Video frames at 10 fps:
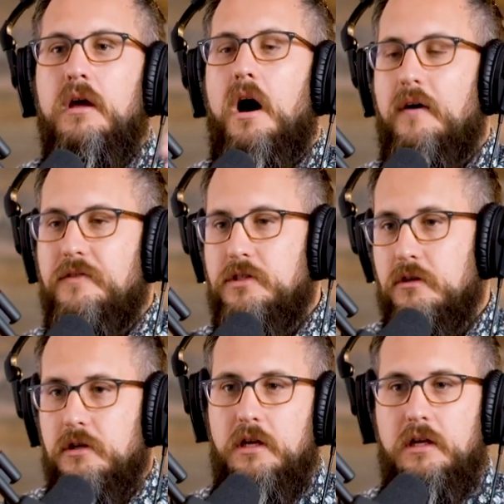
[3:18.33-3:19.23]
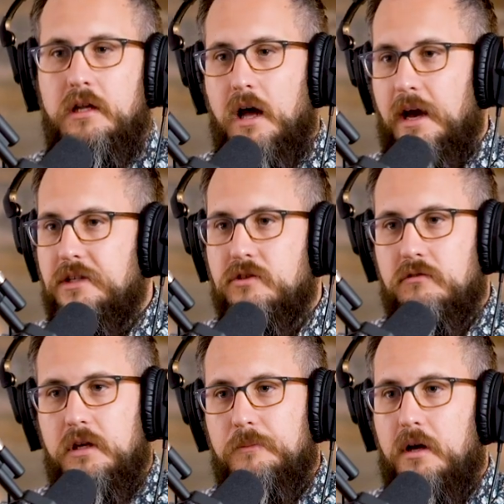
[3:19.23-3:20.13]
Obviously, you're going to need ice
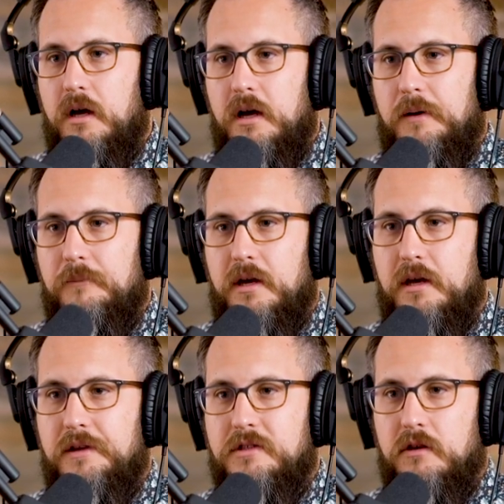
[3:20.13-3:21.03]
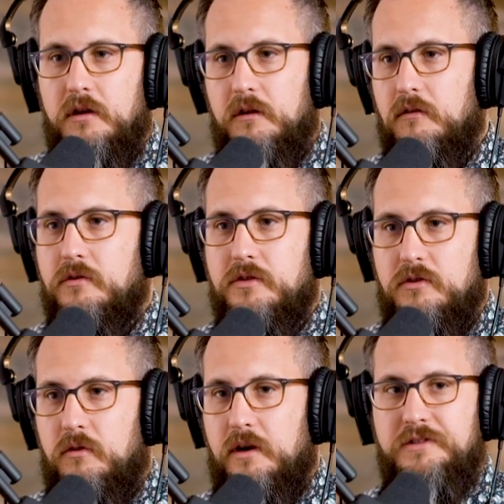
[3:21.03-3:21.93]
cream um, because you're in a grocery
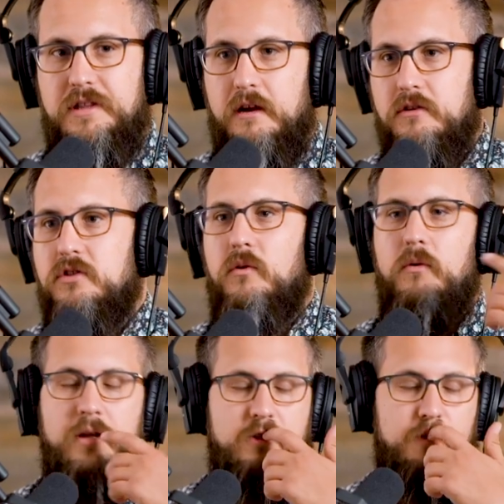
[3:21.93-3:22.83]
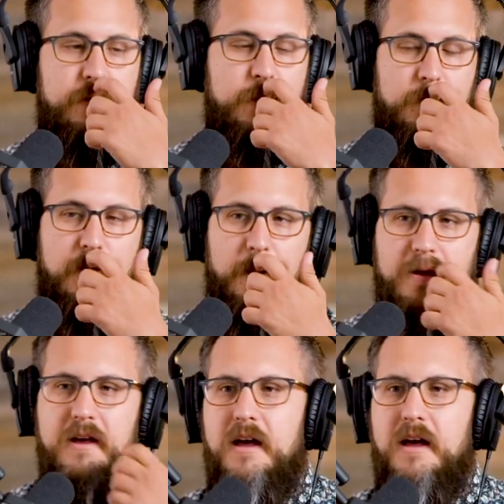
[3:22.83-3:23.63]
store and it's there, so it should be in your cart.